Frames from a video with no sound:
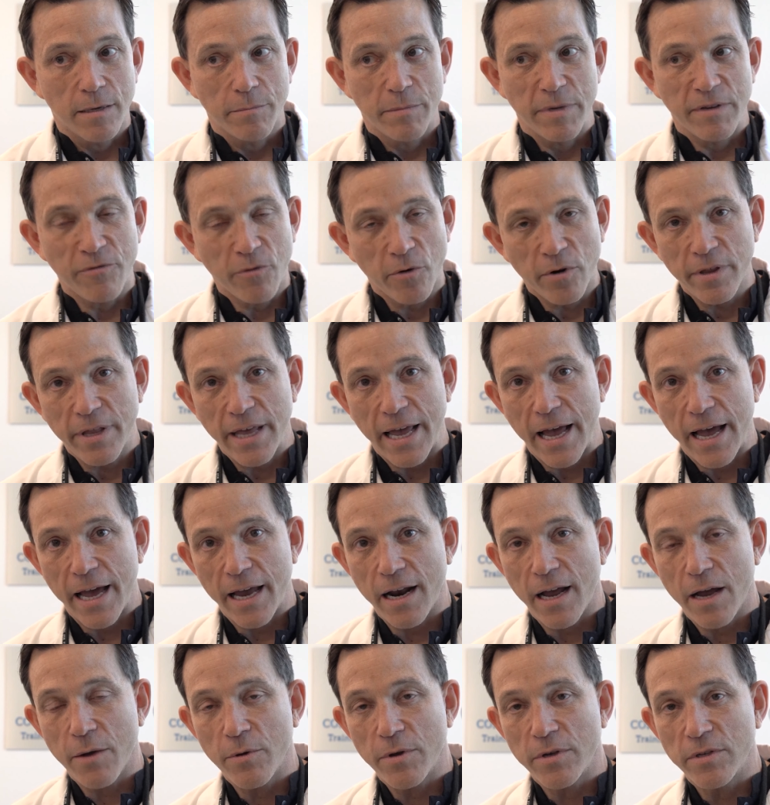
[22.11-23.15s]
Before that,
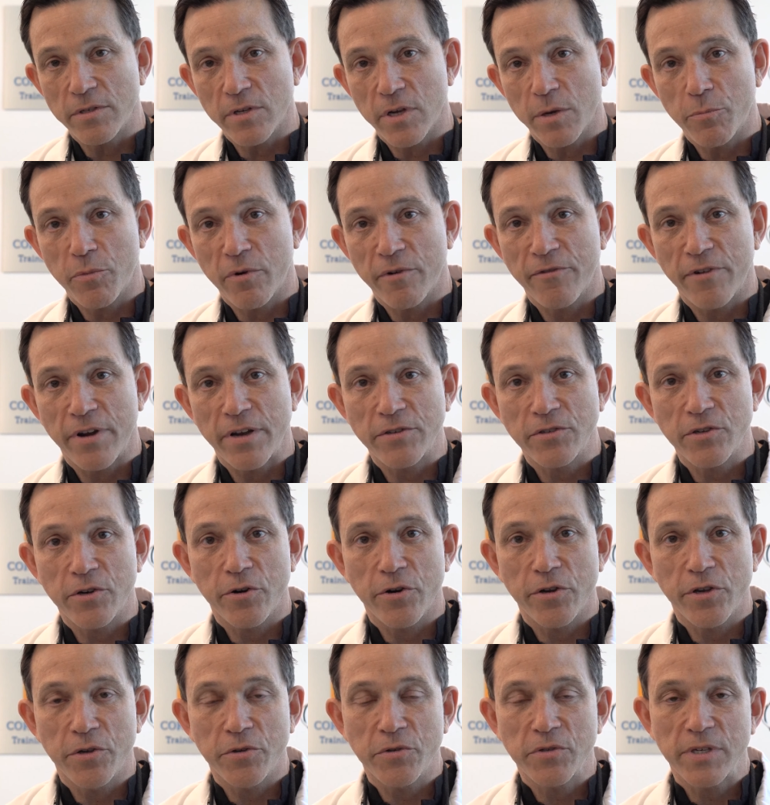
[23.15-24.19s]
I was a professor
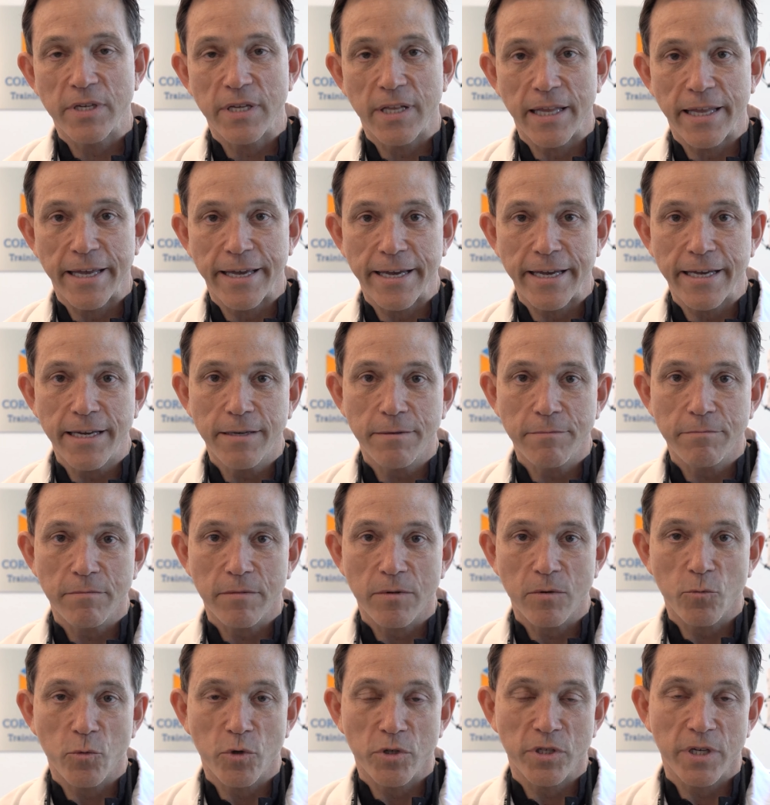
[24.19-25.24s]
at UCLA,
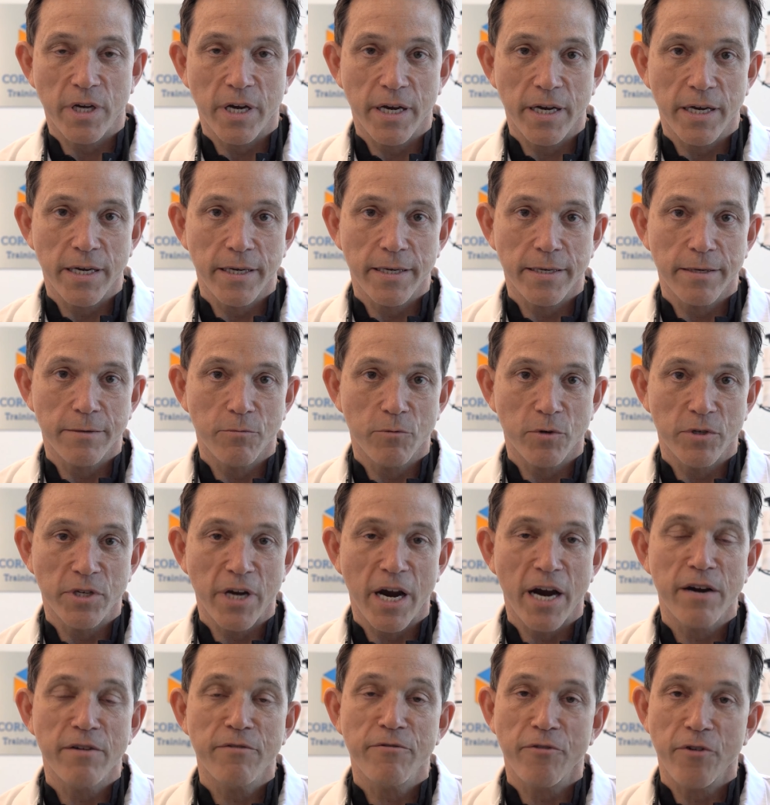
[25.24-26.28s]
which I
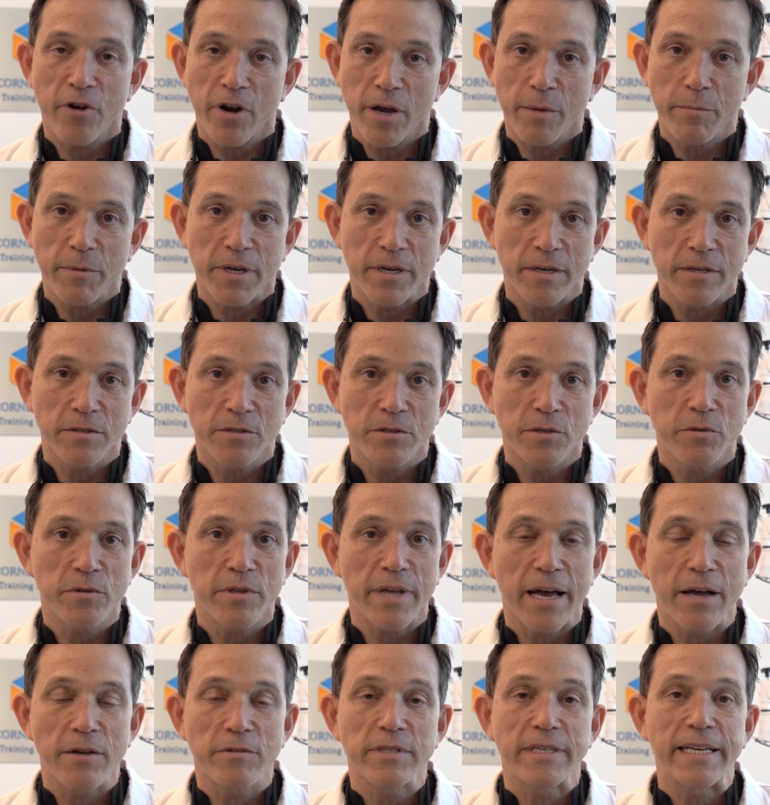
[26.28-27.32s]
retired from in
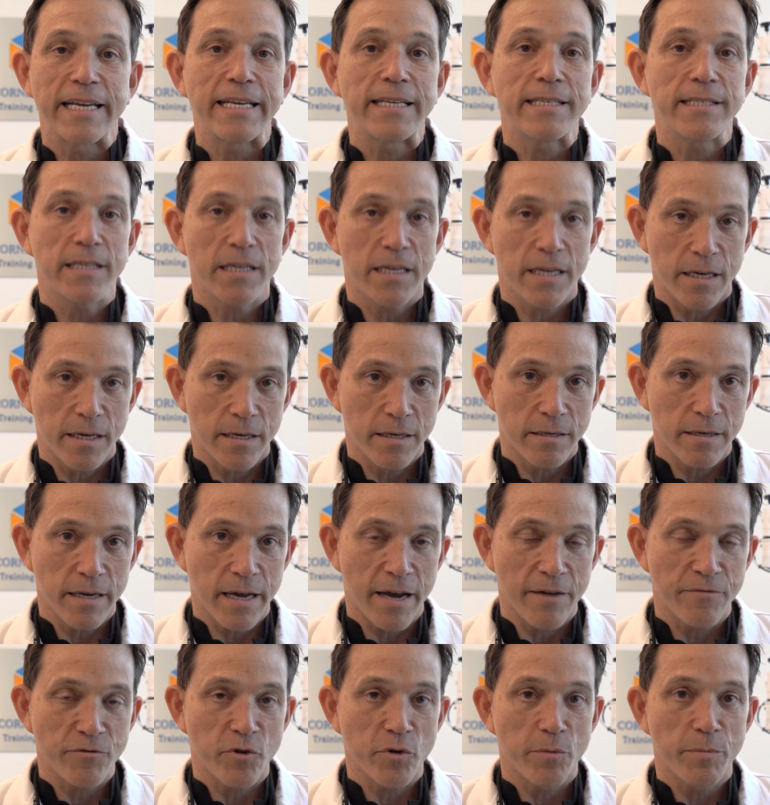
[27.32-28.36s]
2018
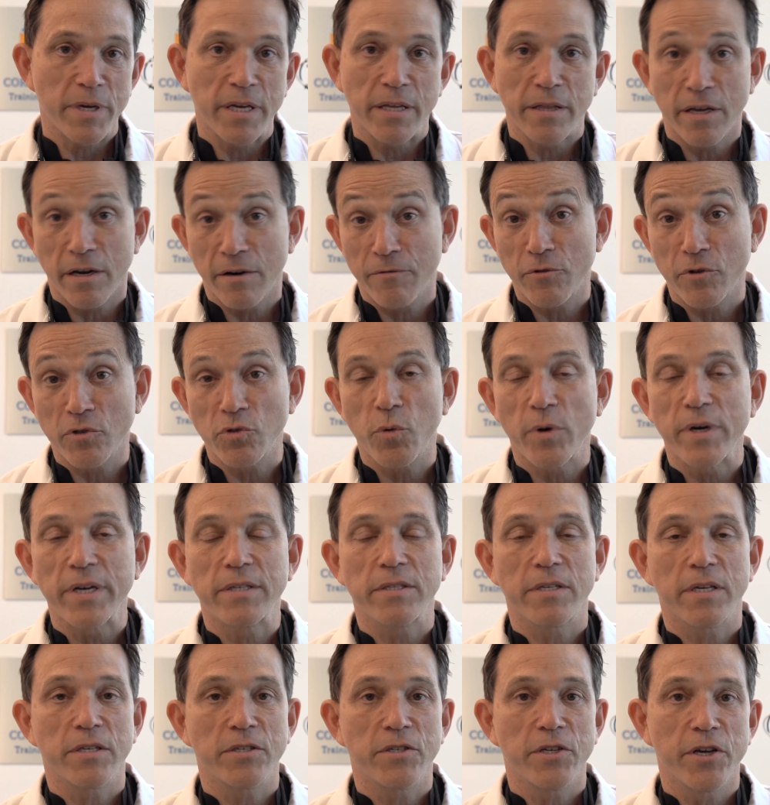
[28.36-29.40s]
after being there for
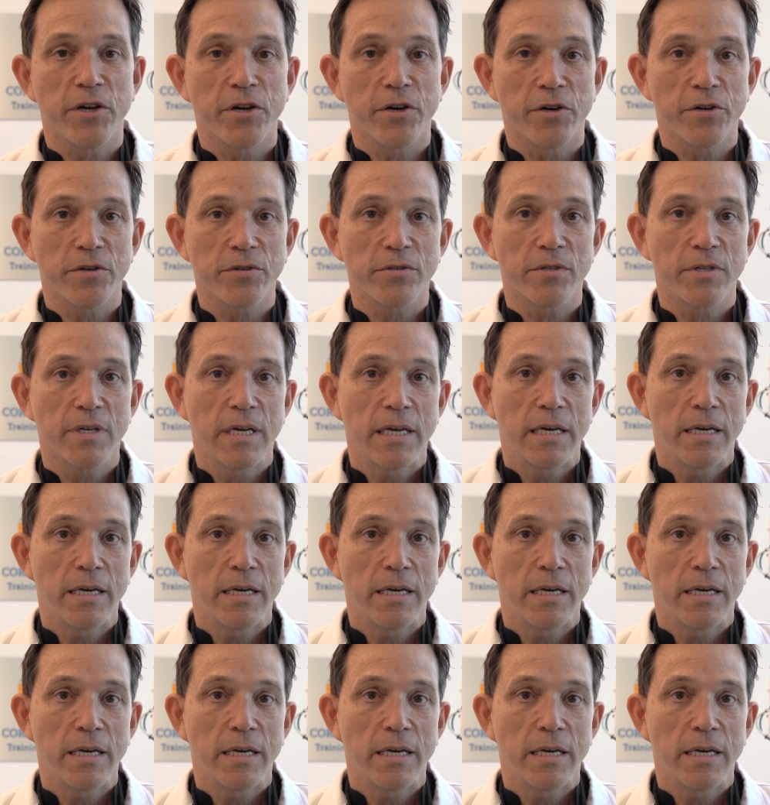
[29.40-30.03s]
26 years.